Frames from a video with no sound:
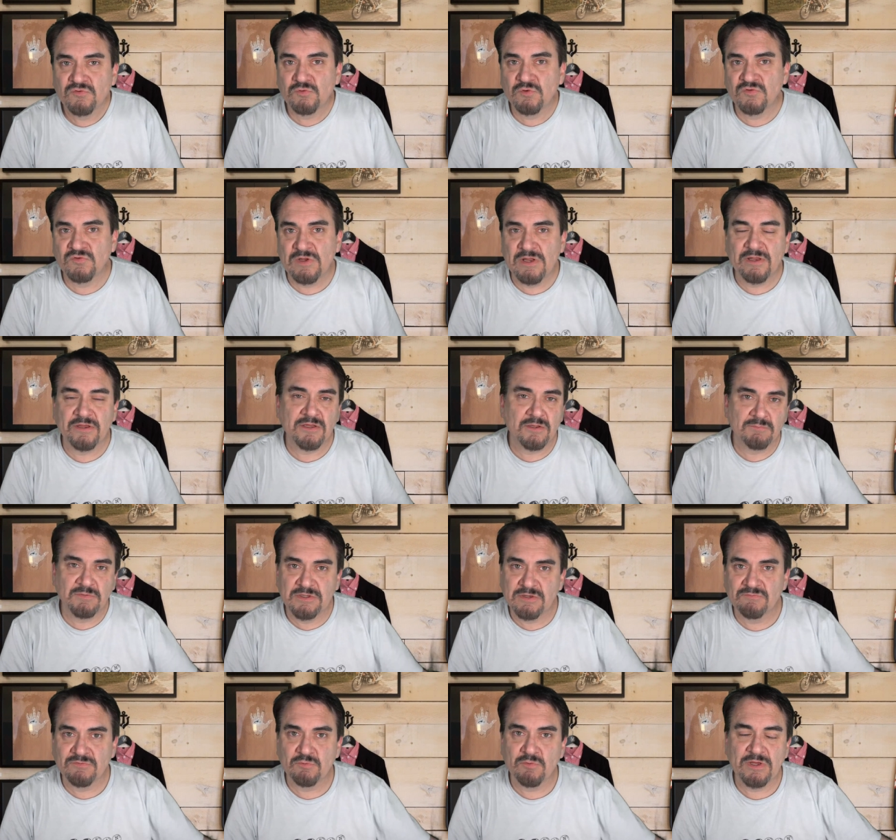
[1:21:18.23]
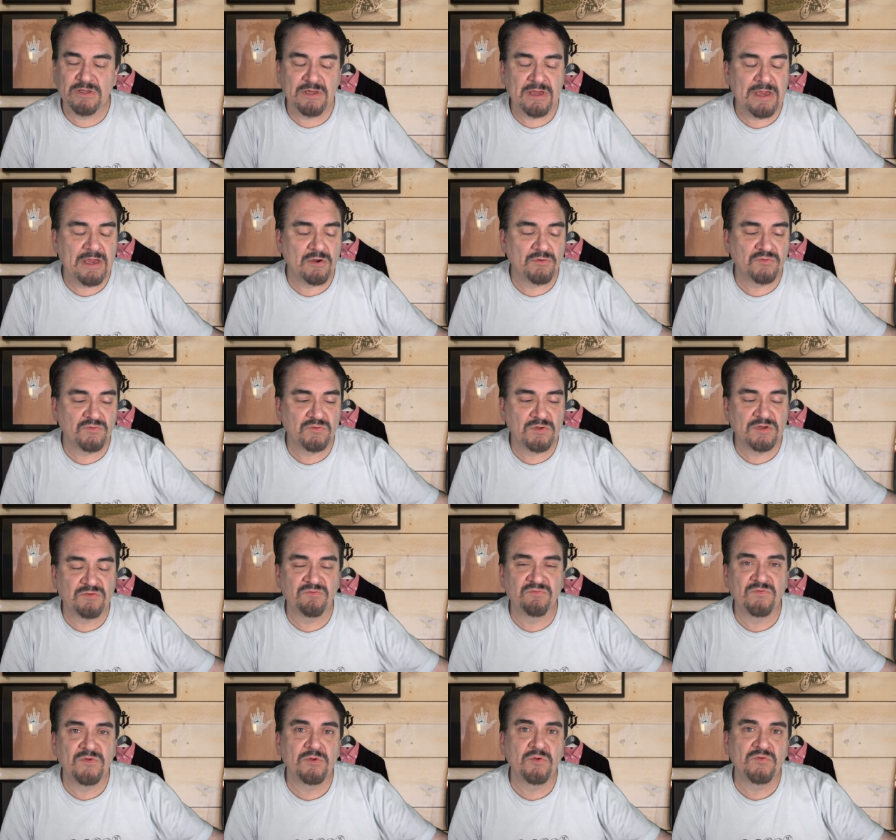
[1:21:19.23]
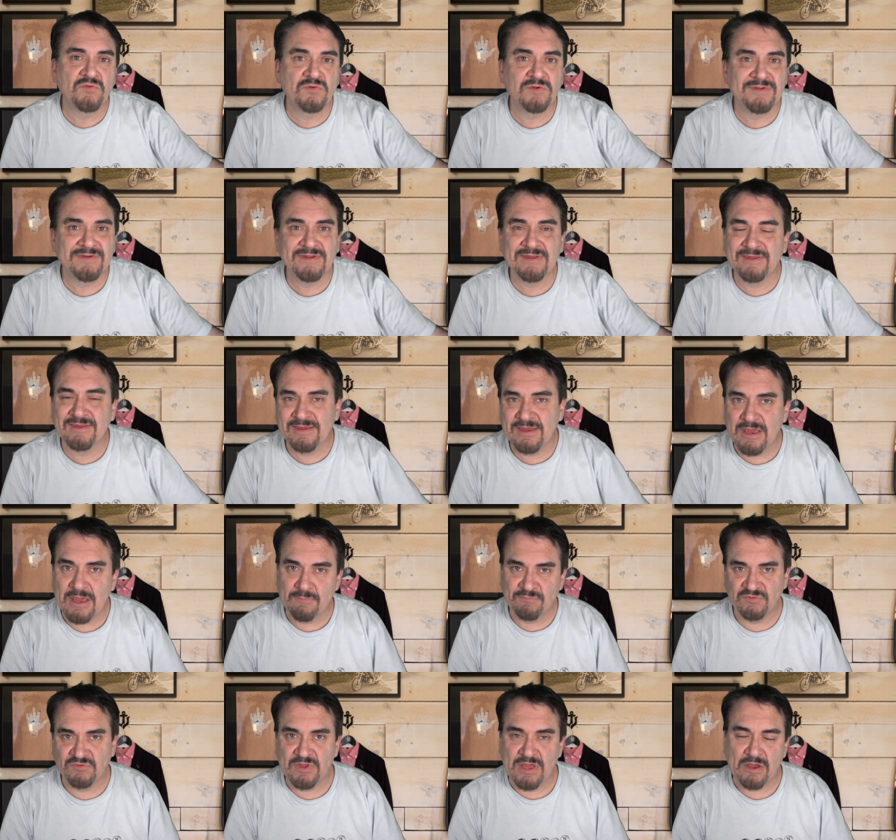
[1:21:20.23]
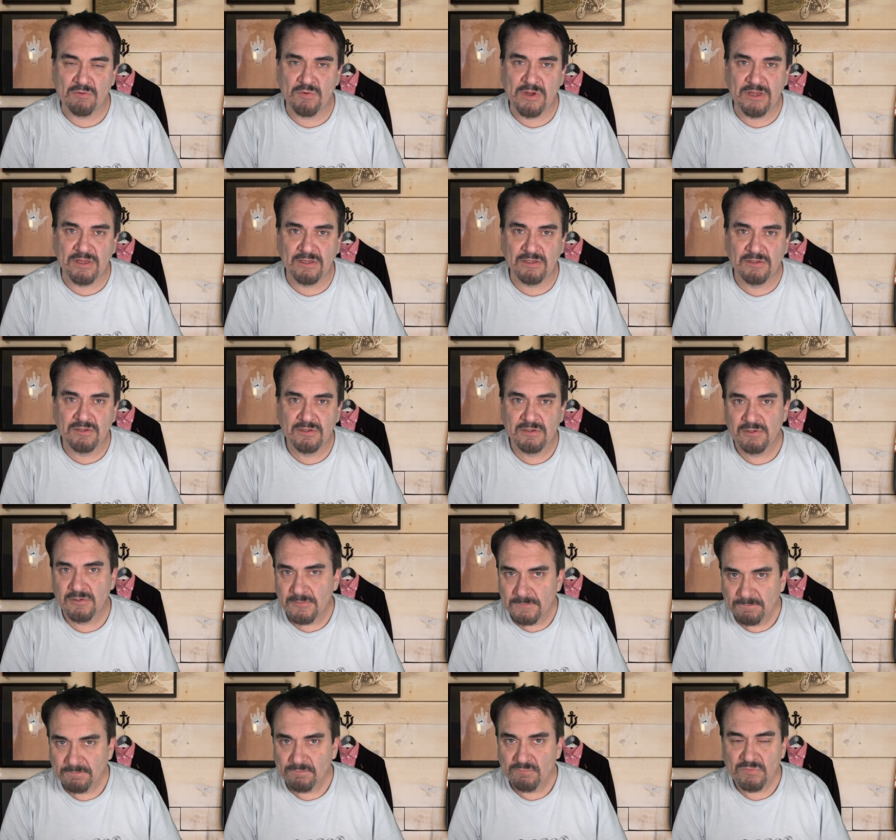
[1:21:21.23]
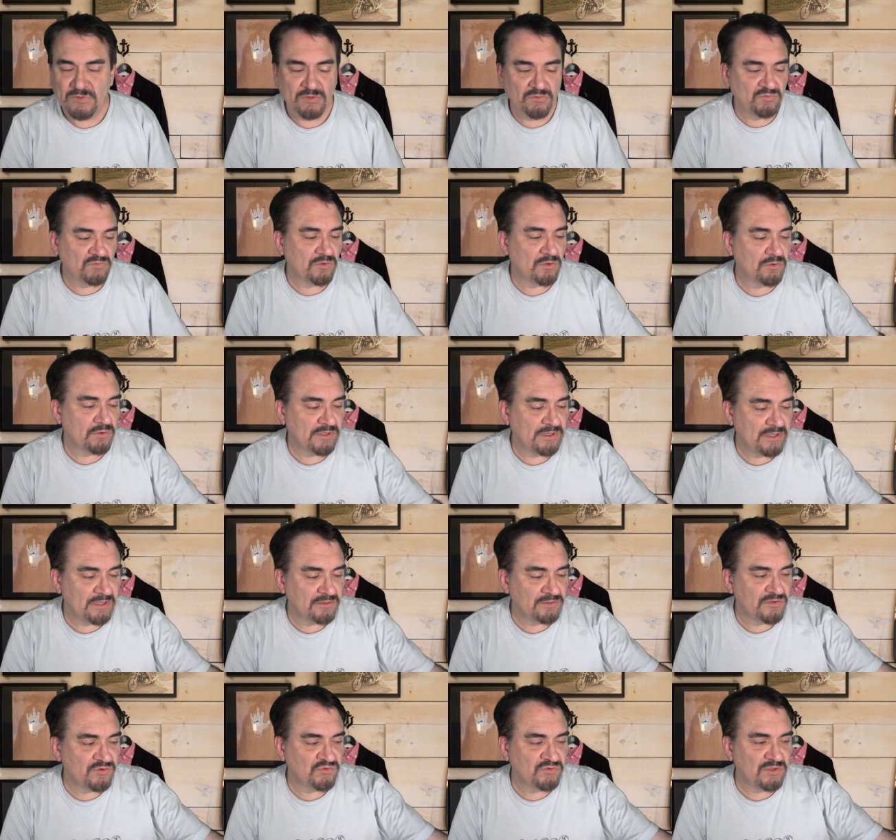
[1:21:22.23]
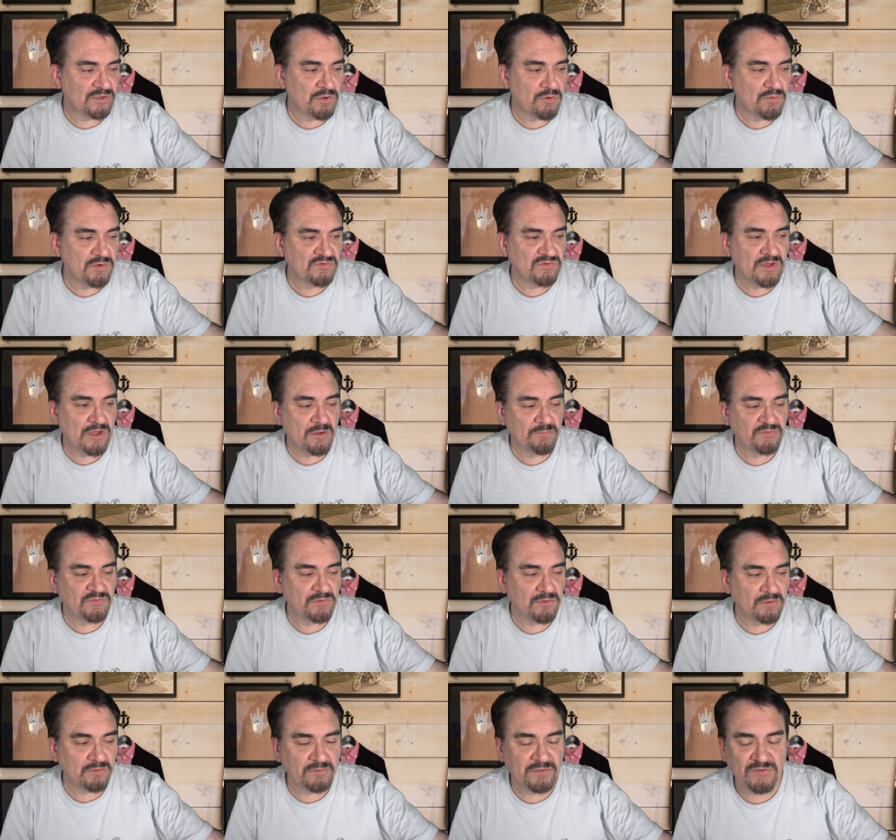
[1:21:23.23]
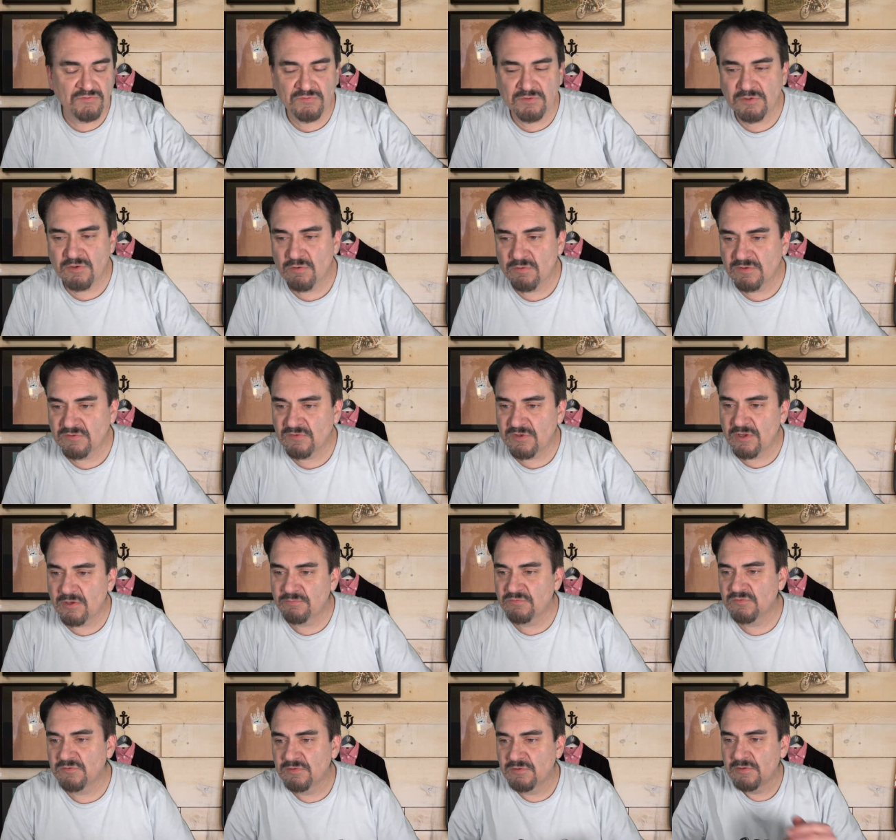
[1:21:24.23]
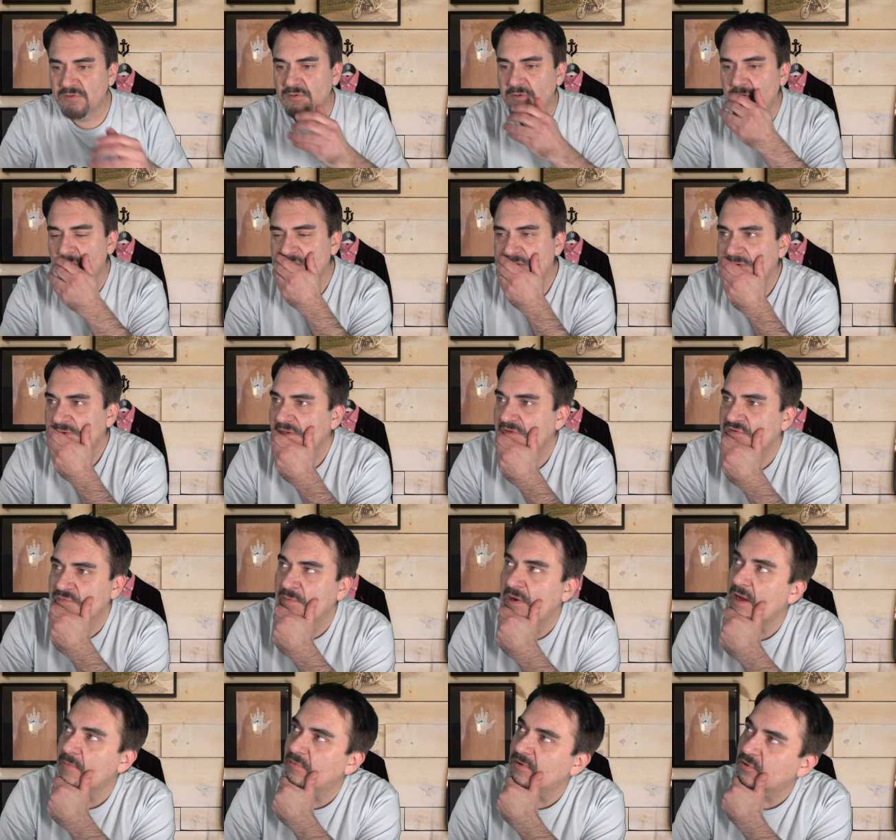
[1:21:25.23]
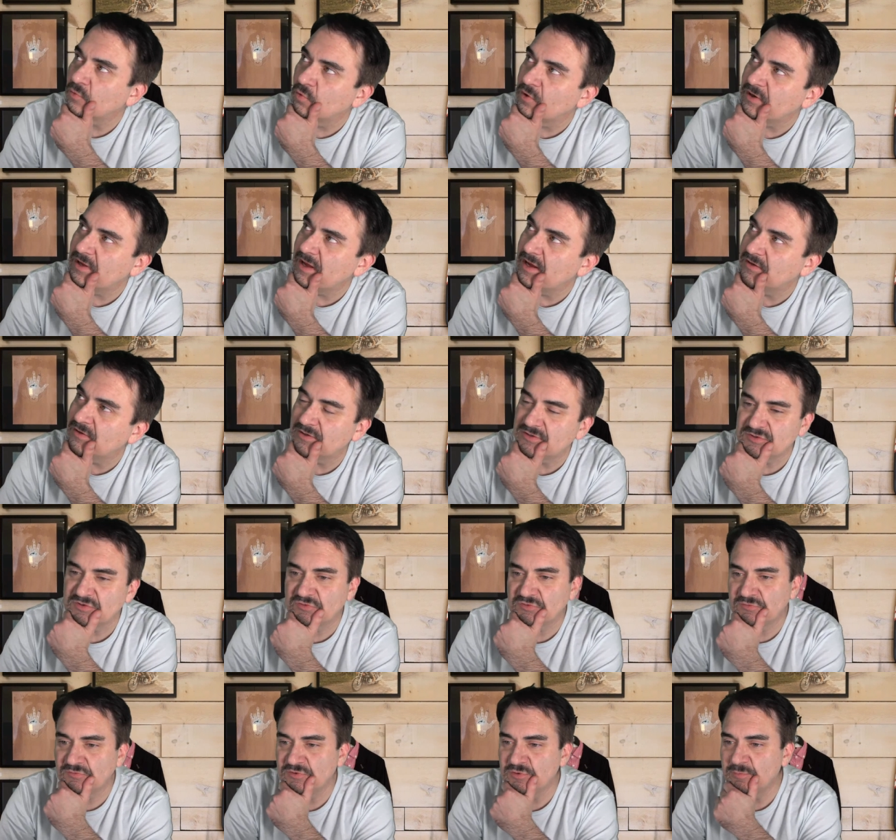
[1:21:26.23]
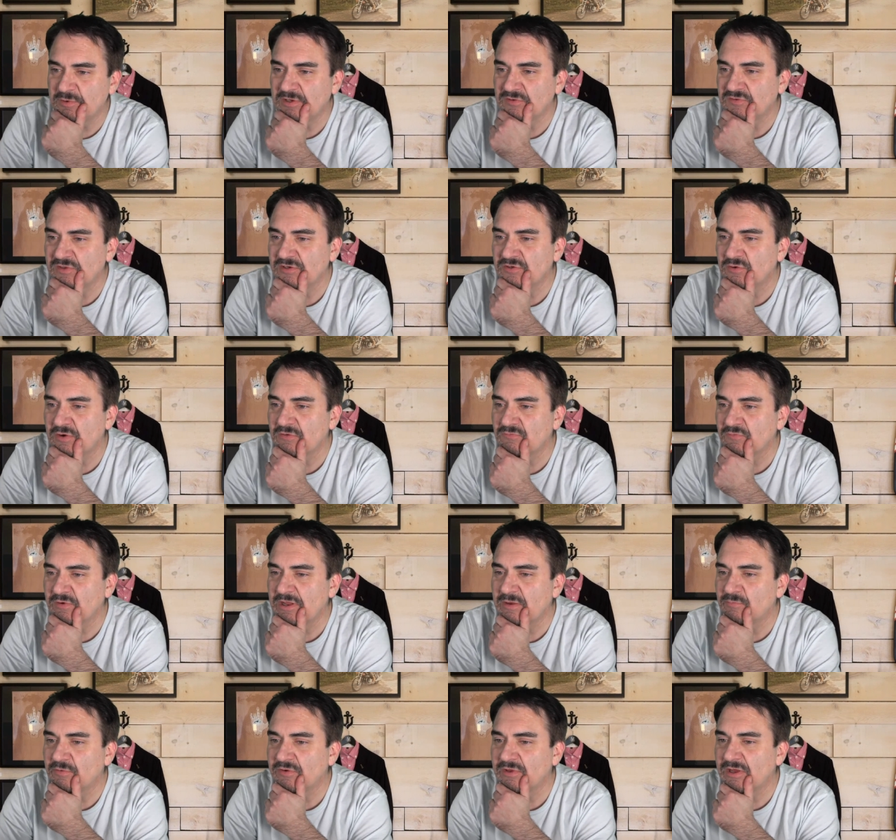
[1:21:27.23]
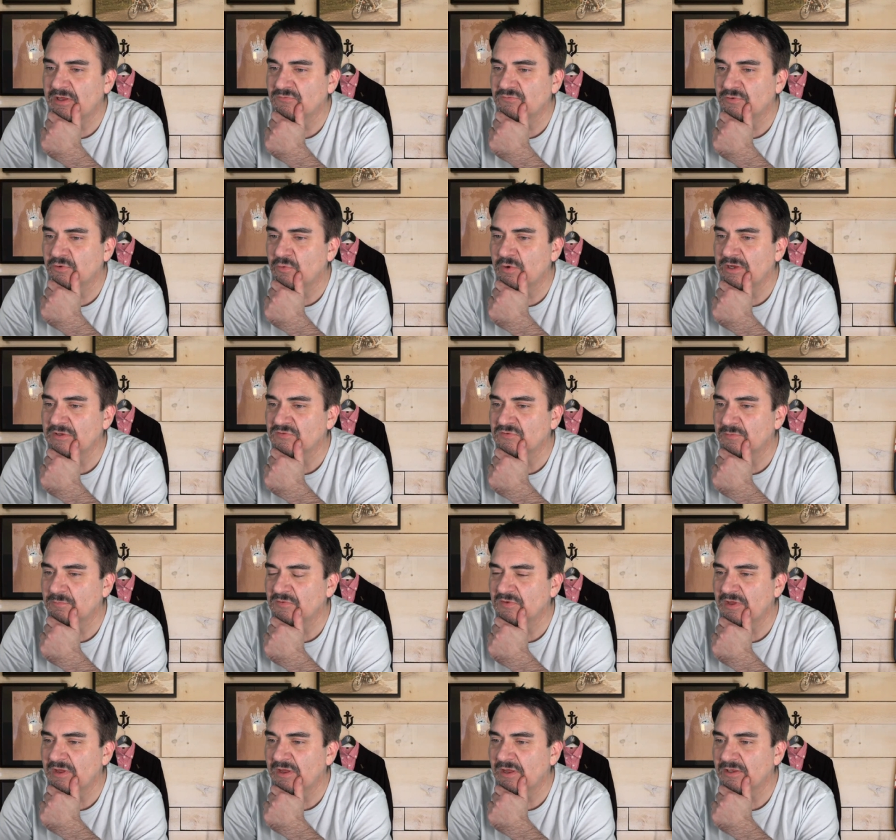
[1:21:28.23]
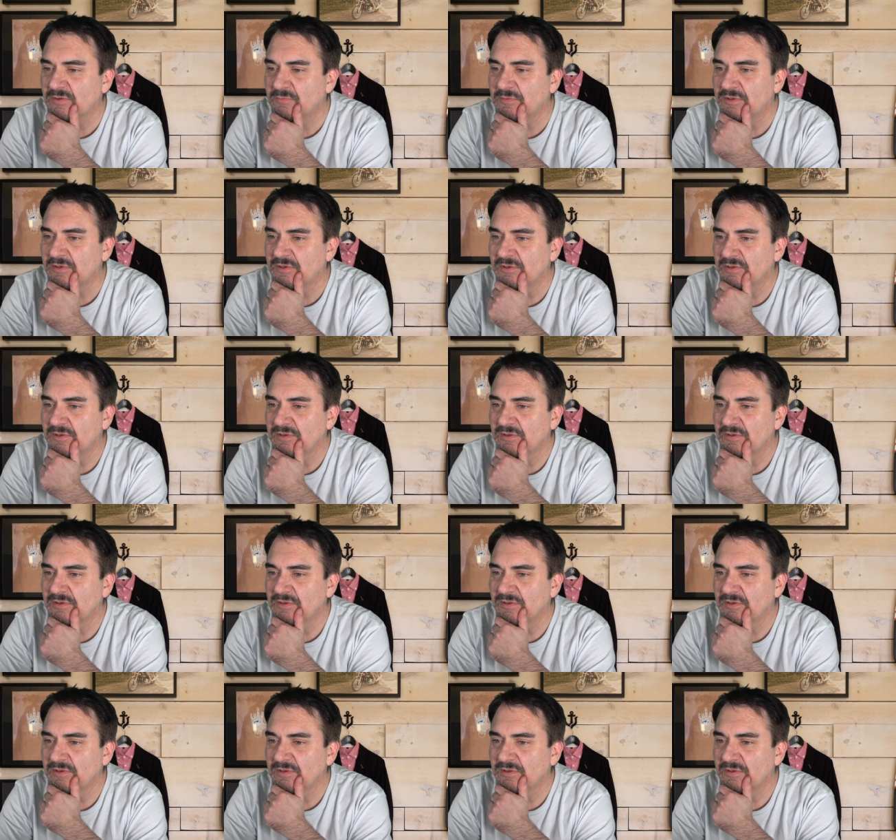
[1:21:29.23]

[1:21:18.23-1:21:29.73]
So it's not like I'm giving away the house. It fills in any gaps that way. So again, listing always helps though. Listing always helps. Let's pop in here. We're going to end it in just a few minutes. I know I've rambled on for quite some time.